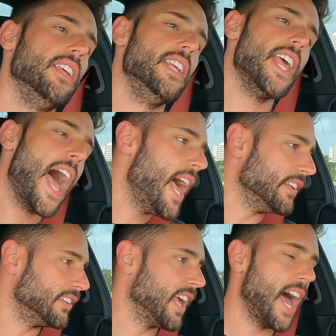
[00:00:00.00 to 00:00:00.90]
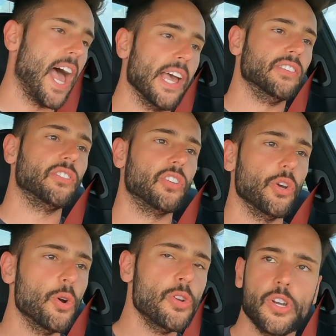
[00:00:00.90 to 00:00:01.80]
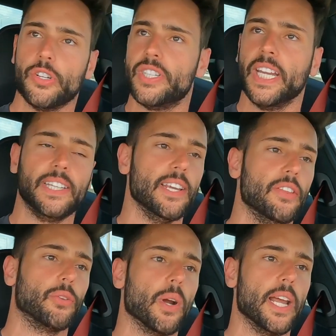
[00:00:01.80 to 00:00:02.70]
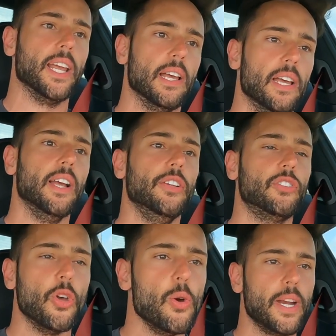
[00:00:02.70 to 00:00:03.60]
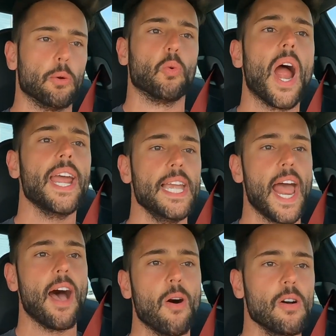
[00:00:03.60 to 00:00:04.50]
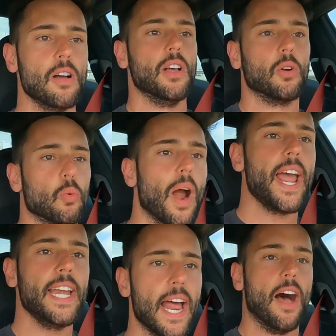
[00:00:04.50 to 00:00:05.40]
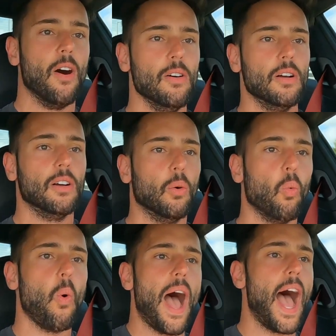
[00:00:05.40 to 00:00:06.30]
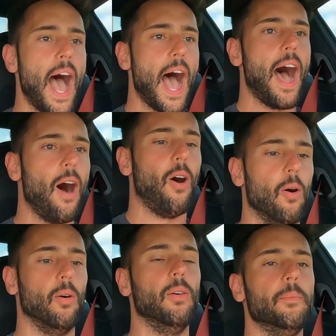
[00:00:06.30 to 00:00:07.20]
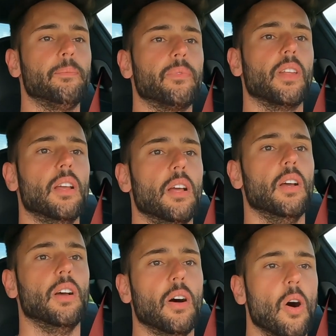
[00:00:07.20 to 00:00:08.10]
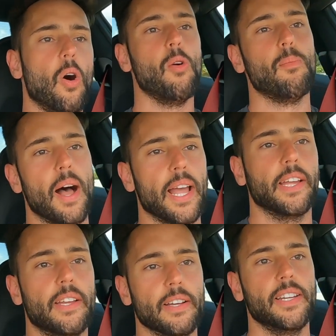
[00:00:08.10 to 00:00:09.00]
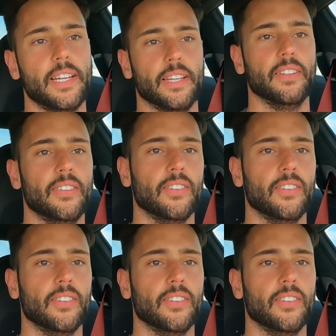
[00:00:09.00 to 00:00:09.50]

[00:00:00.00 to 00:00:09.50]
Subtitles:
Yes, guys, tune your GT3. Tune it right now. Right now. Wow. Oh my goodness.